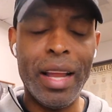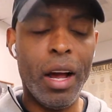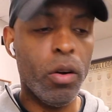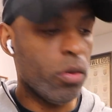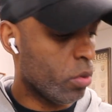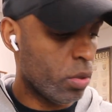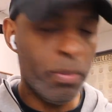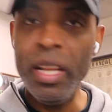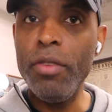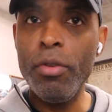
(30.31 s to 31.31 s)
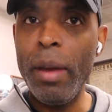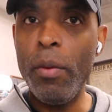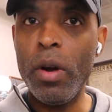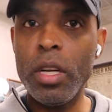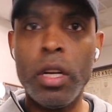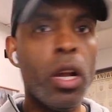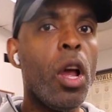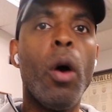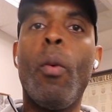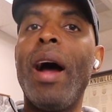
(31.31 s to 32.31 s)
Now, many of you may wonder,
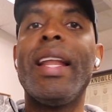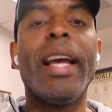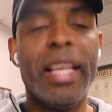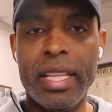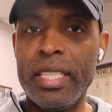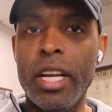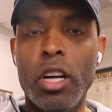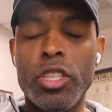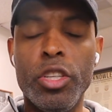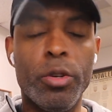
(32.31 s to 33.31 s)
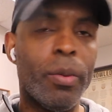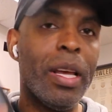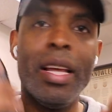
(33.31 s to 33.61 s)
why not get the ZR2?